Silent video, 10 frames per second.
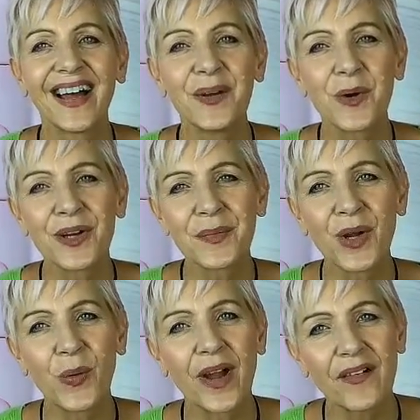welcome,
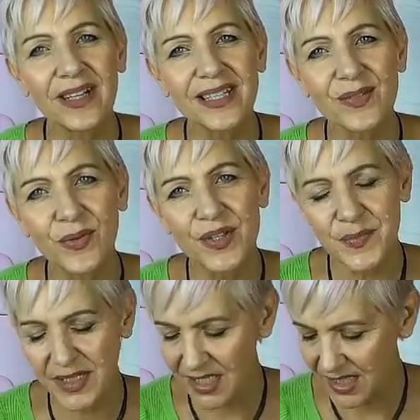Aquarius. Rose
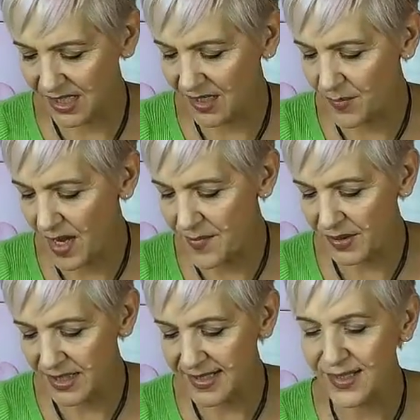Burnett here, Mind,
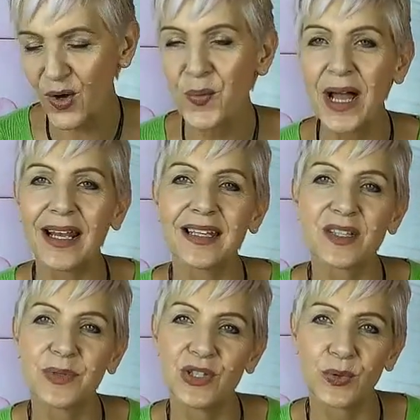Body, Soul Balance.
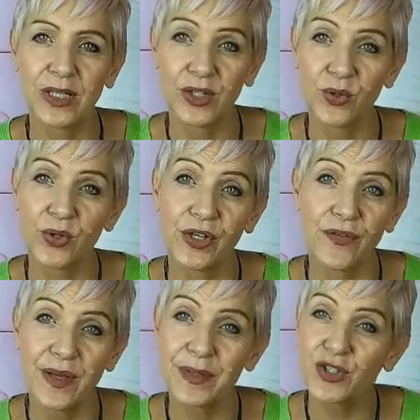We're doing your
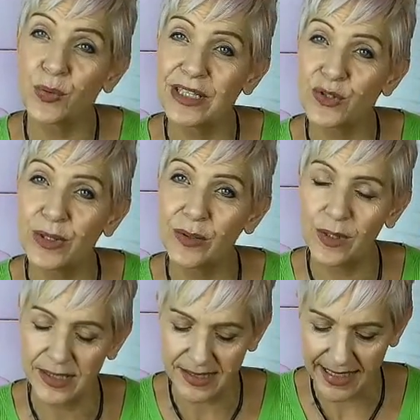November
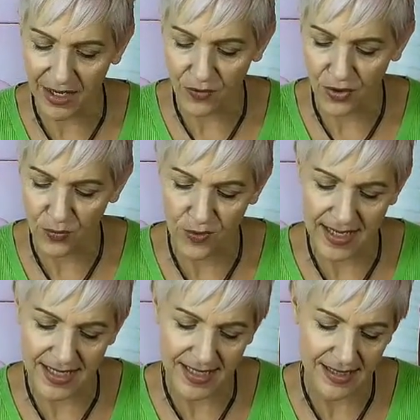2021 tarot
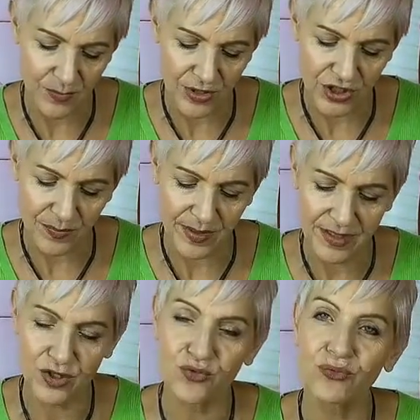reading and we're jumping
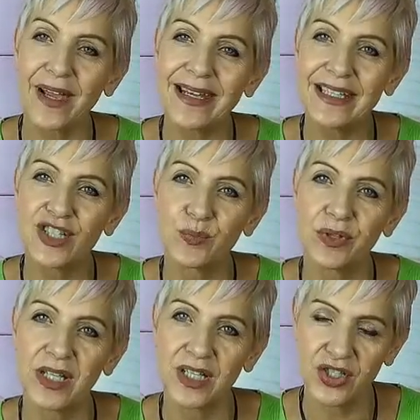straight into
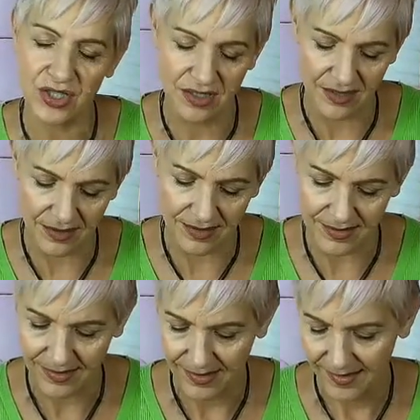
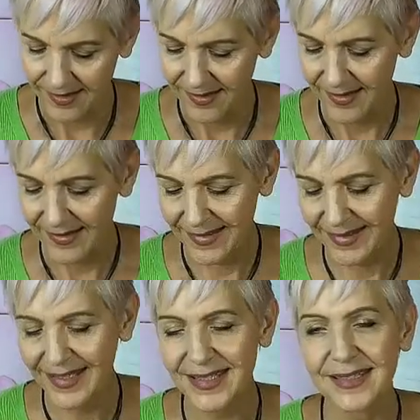predictions. Now
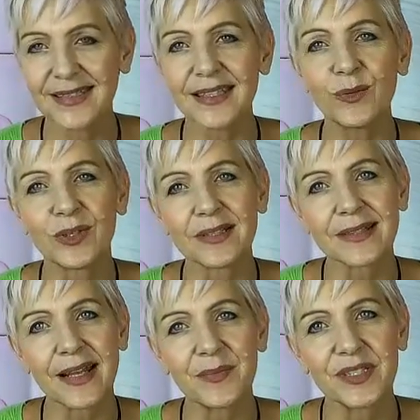let's see what's
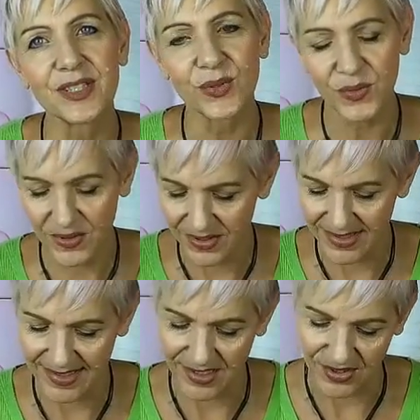coming
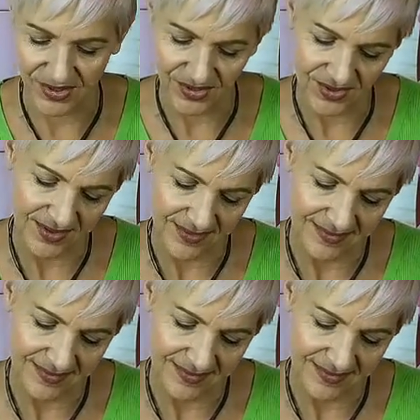towards you.